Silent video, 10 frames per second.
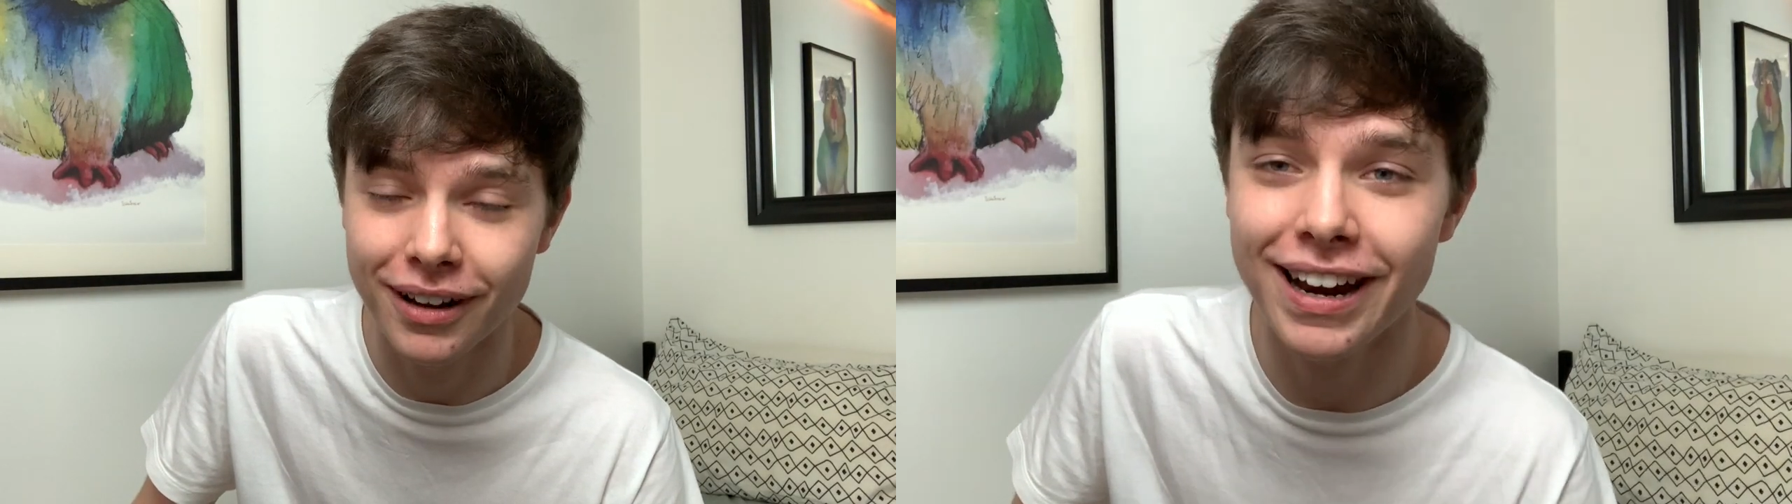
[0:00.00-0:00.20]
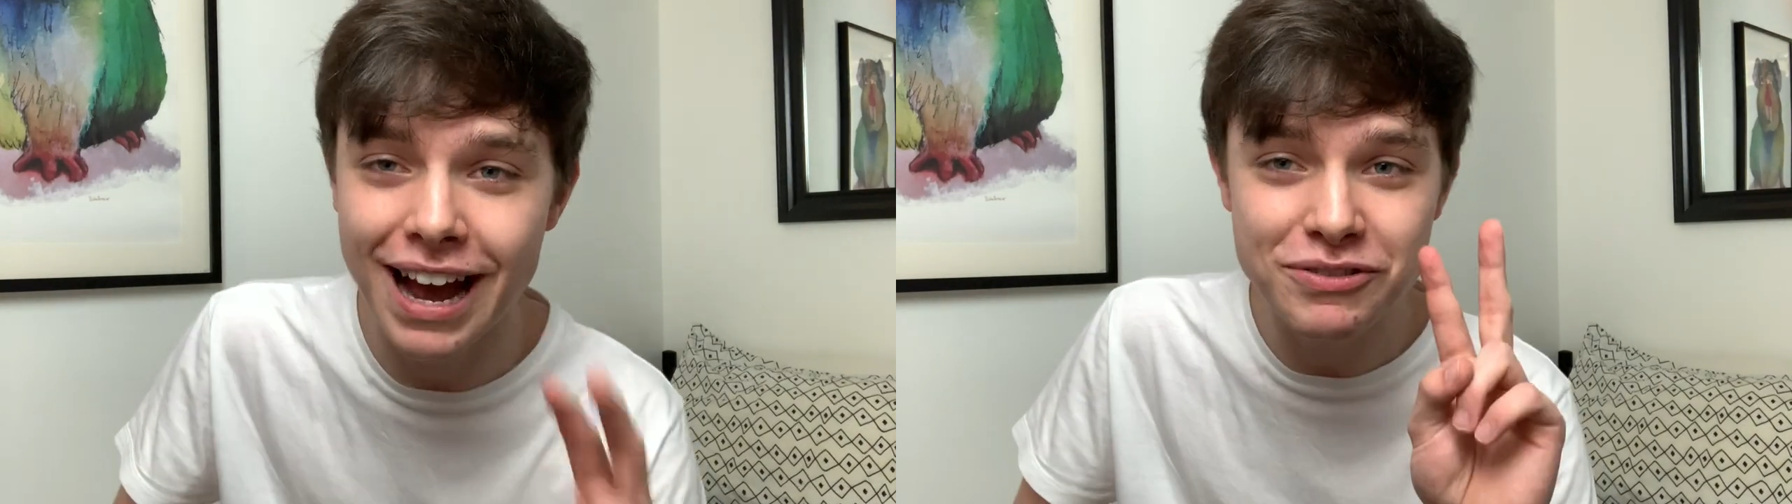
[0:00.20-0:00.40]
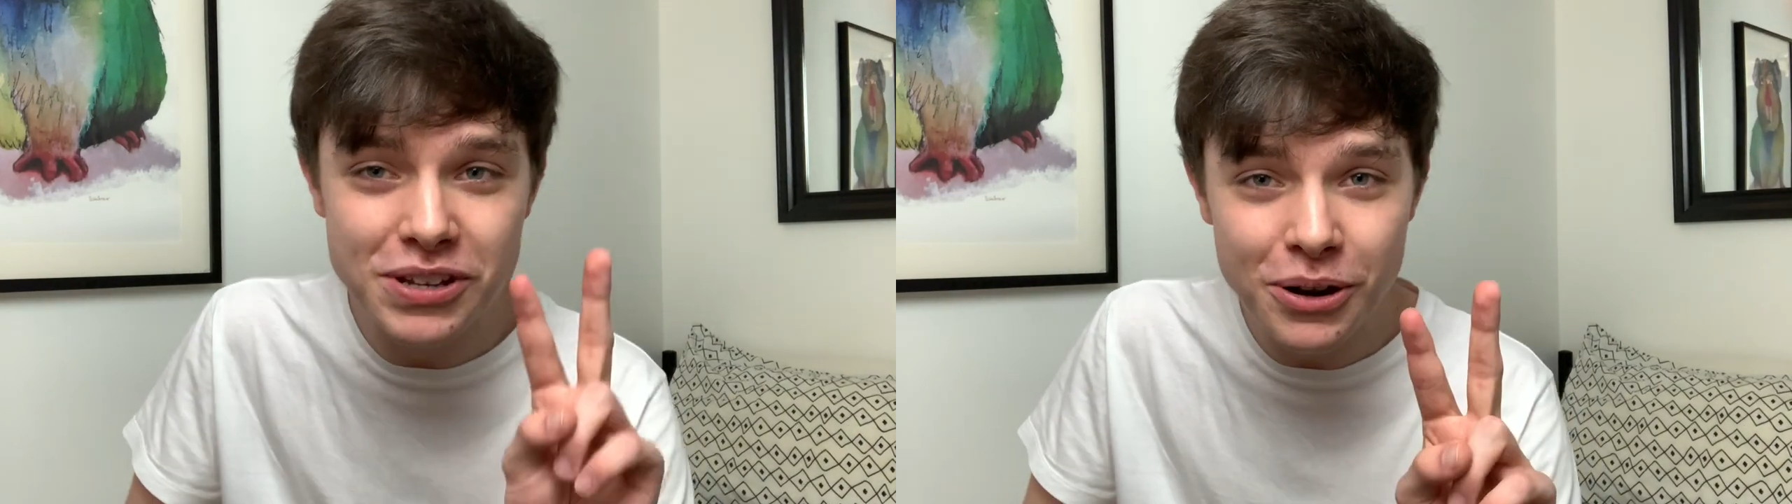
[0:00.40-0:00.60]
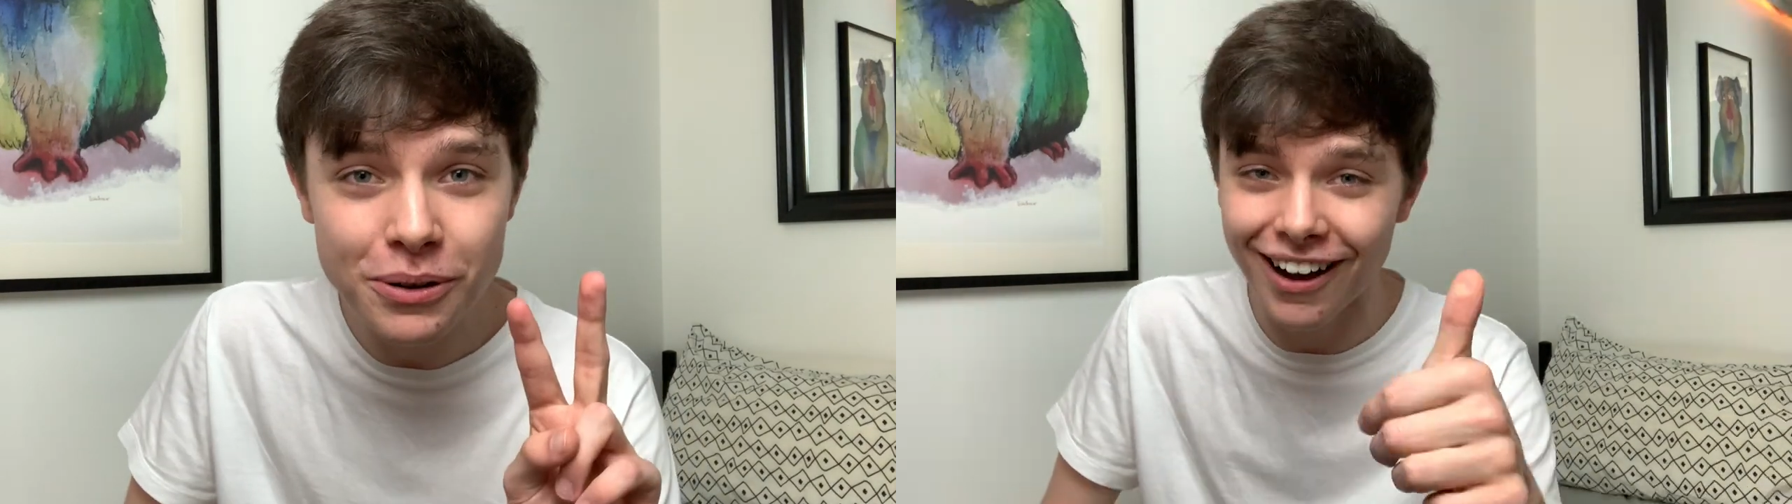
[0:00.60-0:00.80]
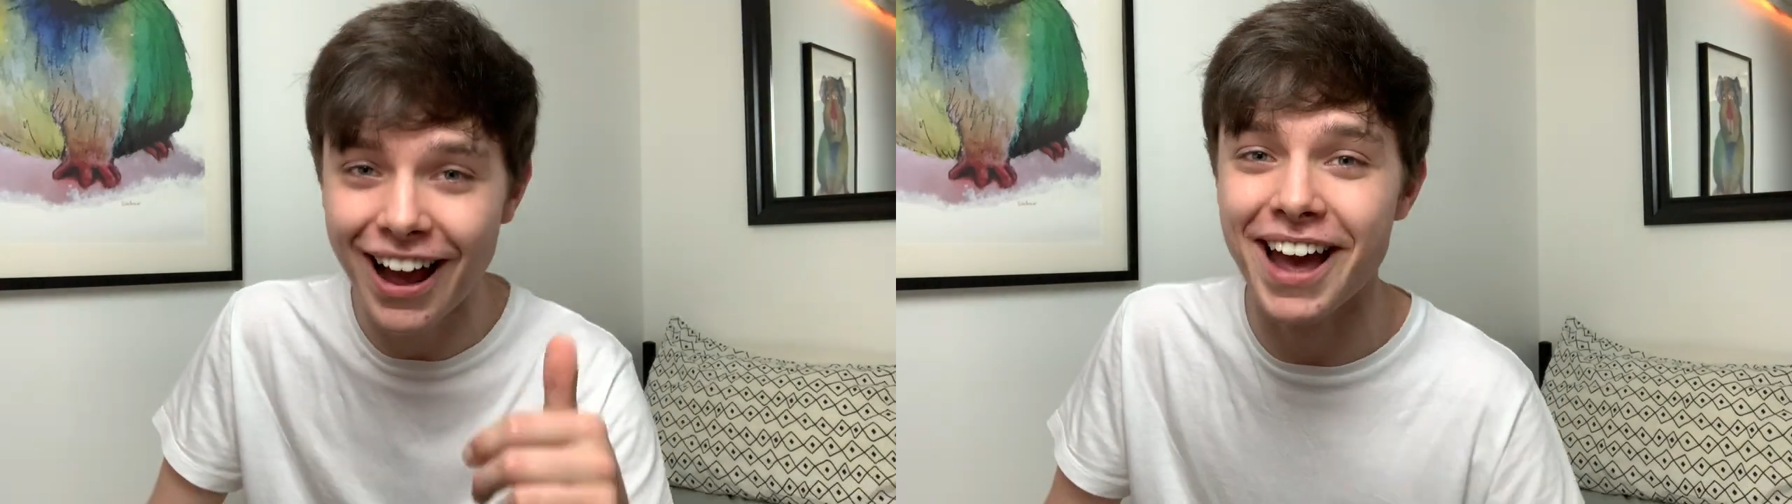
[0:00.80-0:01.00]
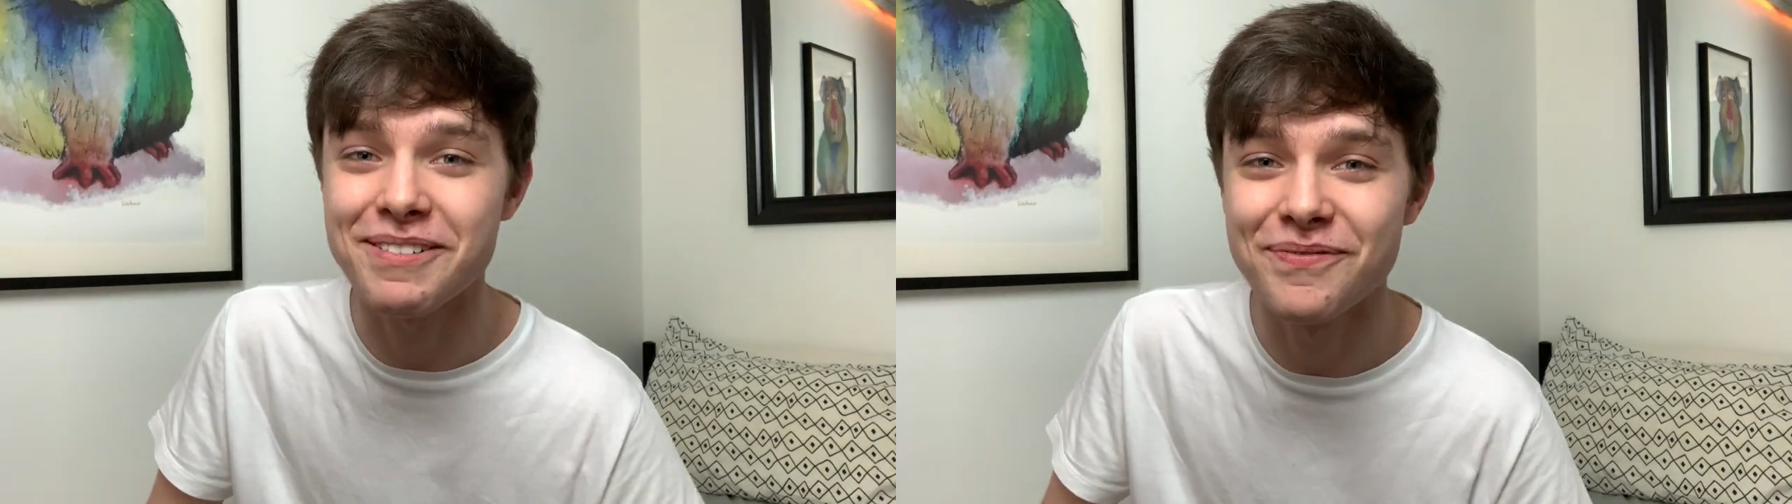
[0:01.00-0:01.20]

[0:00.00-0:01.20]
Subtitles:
Can I have 2? Okay.